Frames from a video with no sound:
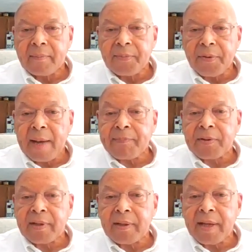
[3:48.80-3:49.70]

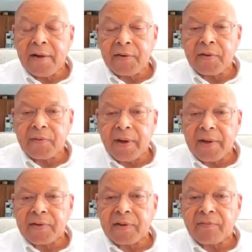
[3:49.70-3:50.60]
perhaps enter the
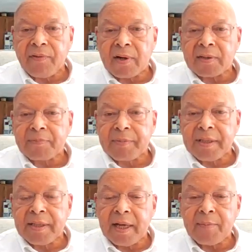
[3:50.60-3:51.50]
race as far as
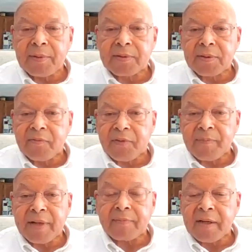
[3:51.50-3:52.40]
being able to,
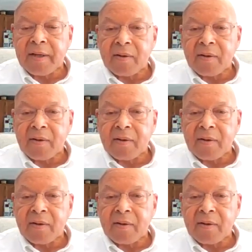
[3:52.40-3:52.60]
from that,